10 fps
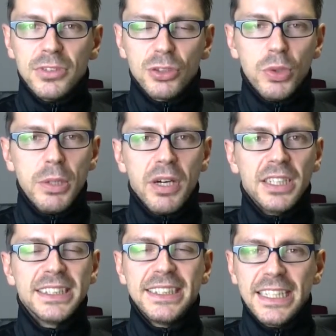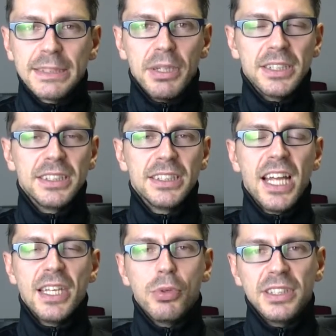3 months, 6 months,
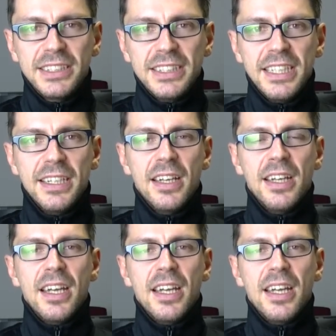and you will see